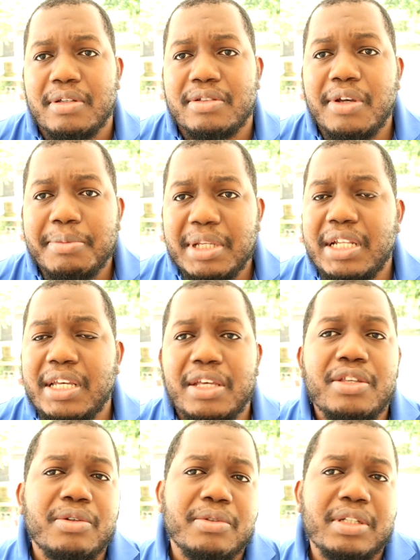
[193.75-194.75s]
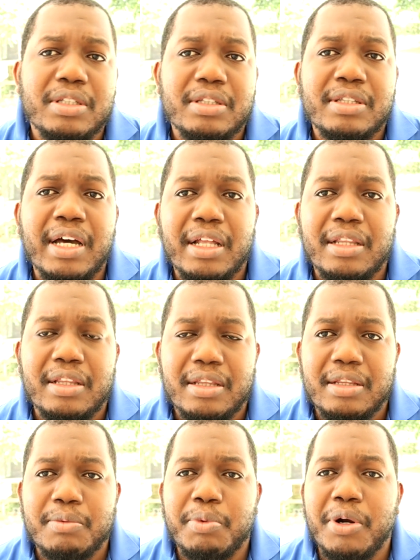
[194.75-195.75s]
Some delay unit that
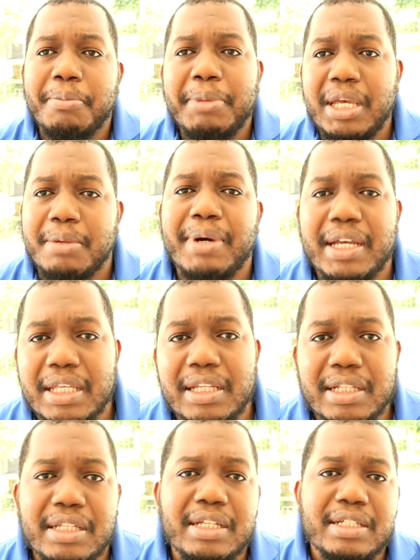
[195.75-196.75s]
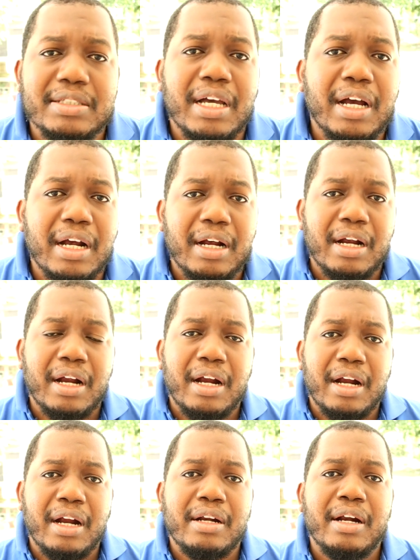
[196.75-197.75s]
were made back in the days
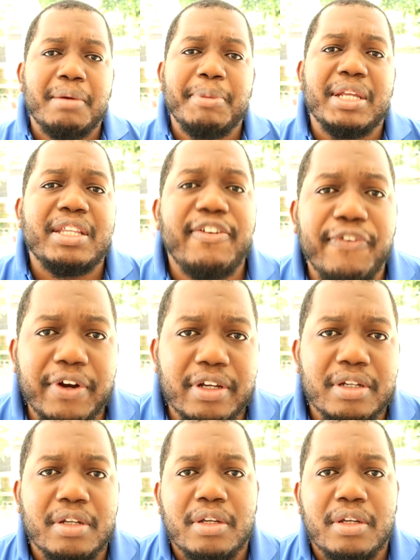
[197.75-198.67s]
are made different.